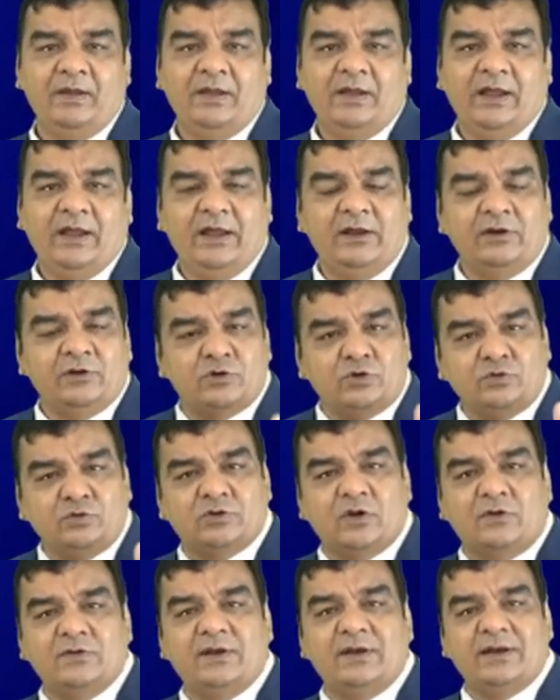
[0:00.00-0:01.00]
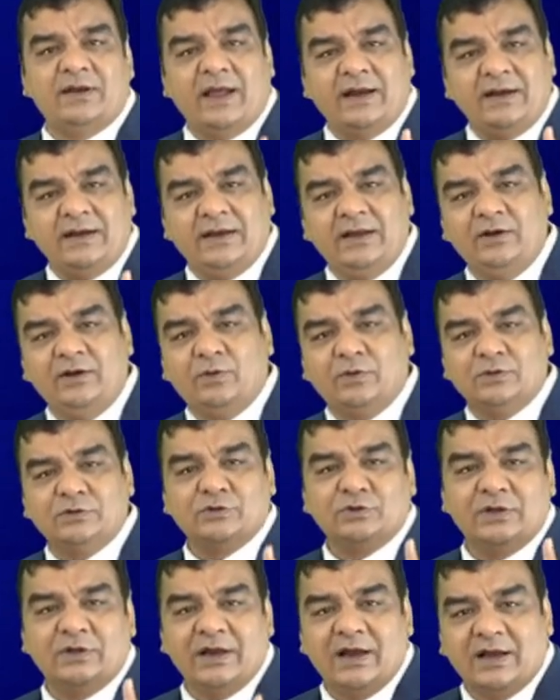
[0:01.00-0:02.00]
In 2019
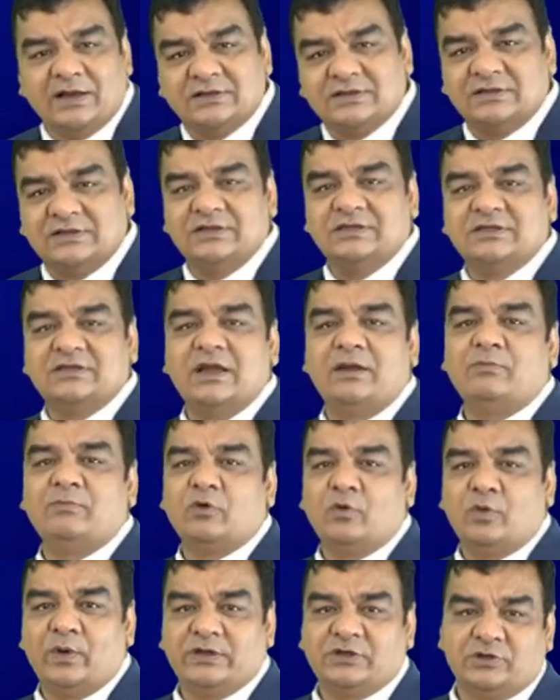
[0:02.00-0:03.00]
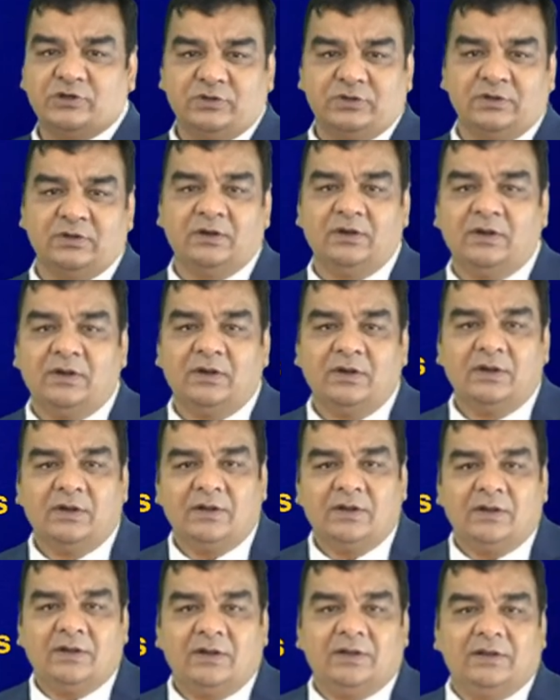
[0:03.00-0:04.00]
also they asked the same question.
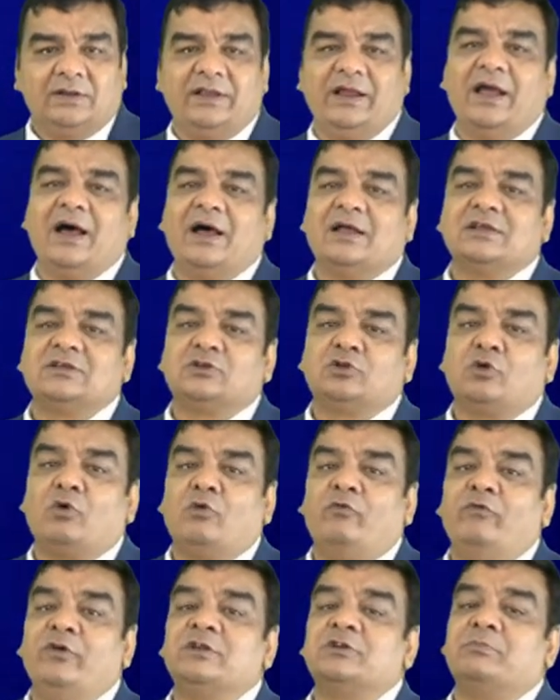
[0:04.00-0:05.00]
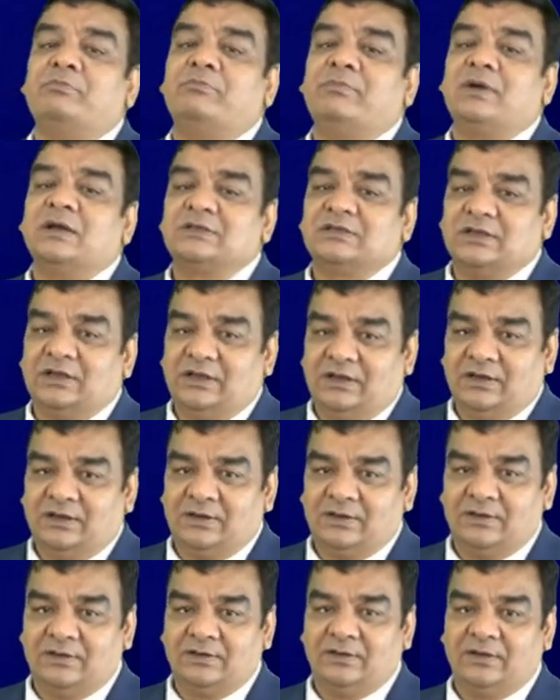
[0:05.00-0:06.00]
They asked through which muscle.
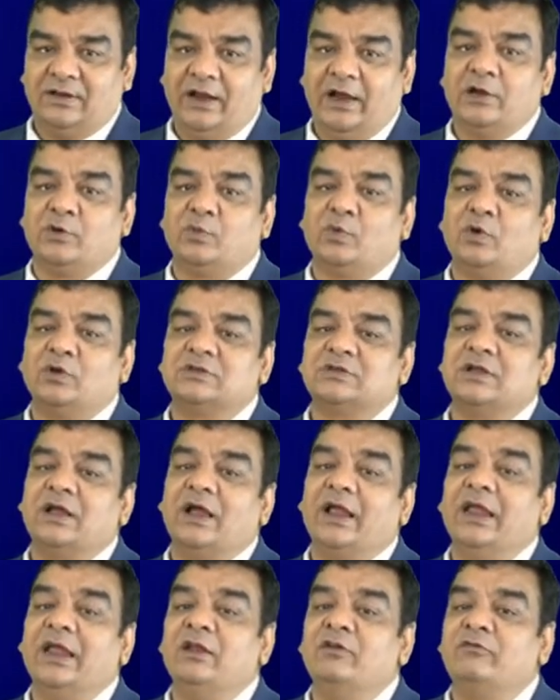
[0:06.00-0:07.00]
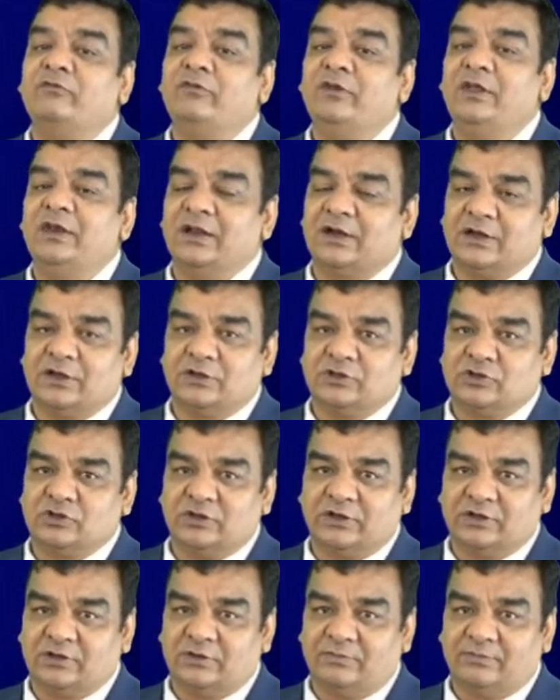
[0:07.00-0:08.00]
It was inferior
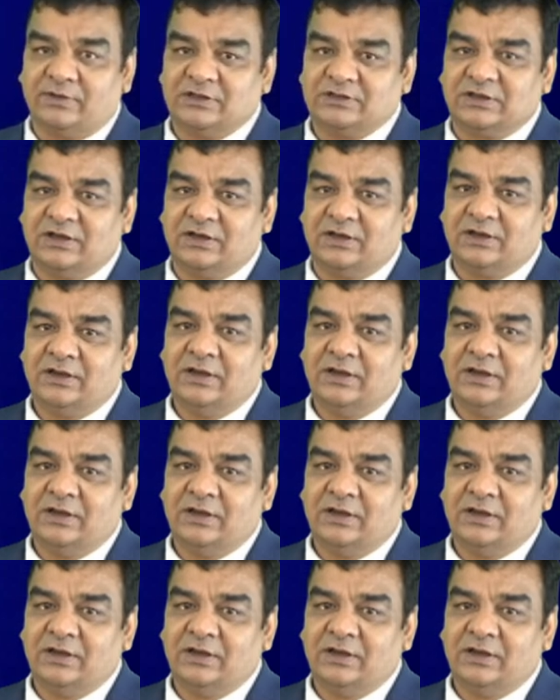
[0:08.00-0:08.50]
constrictor muscle.